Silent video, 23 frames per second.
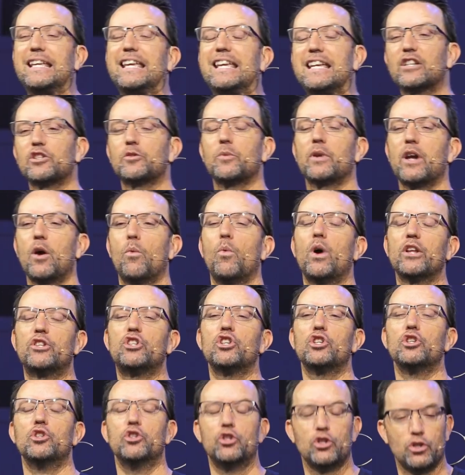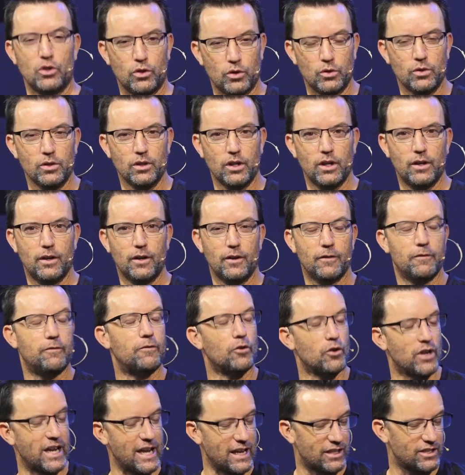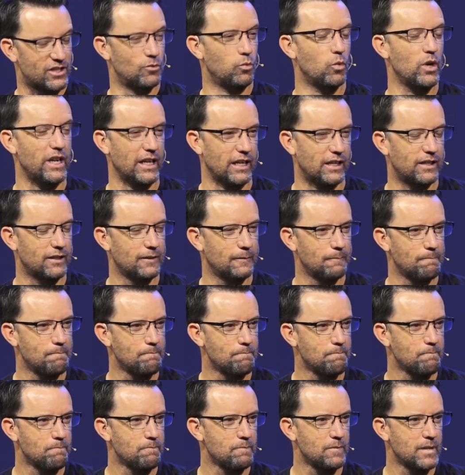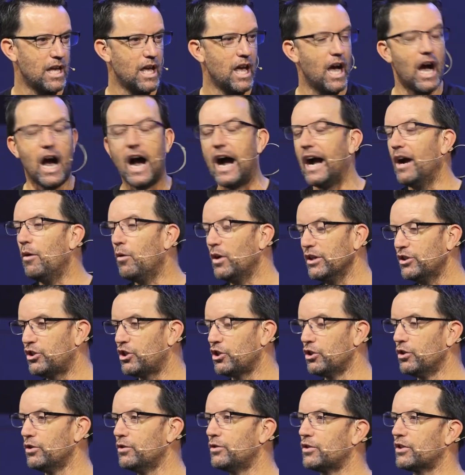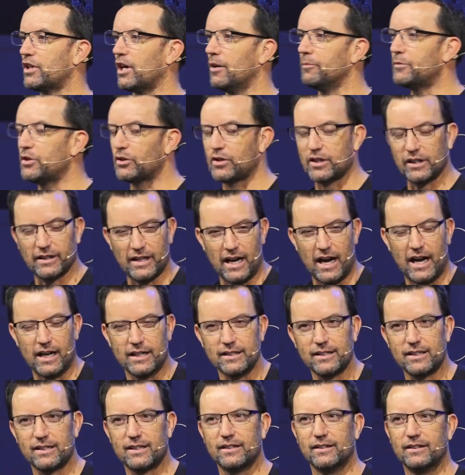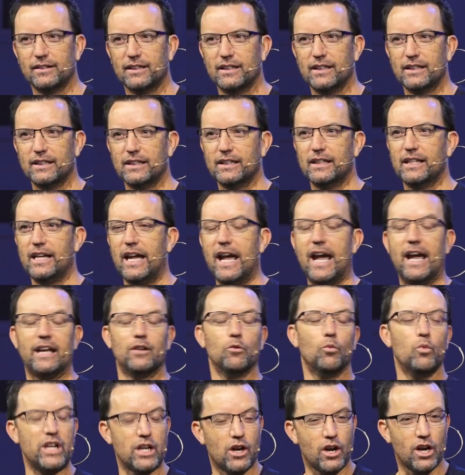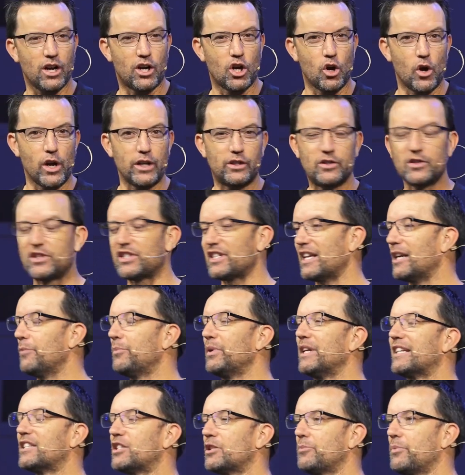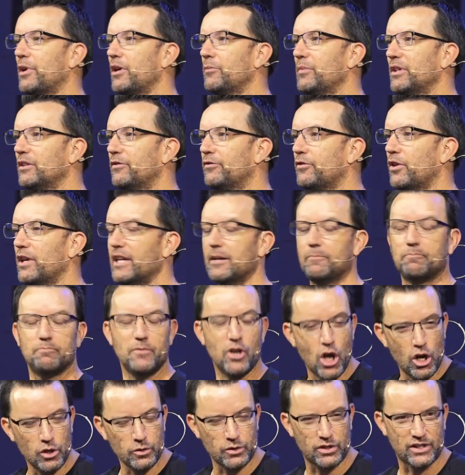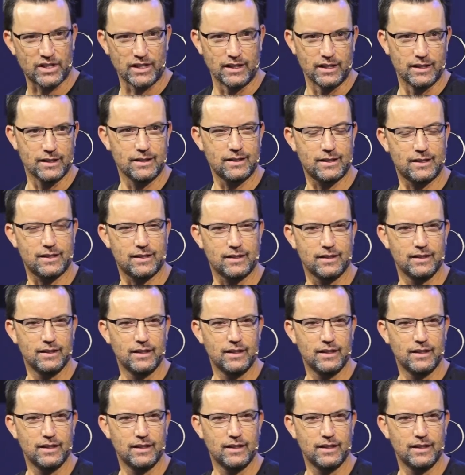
here's what I want you to do for next week. I want you to come to class, and we are going to set up an experiment for hypnosis.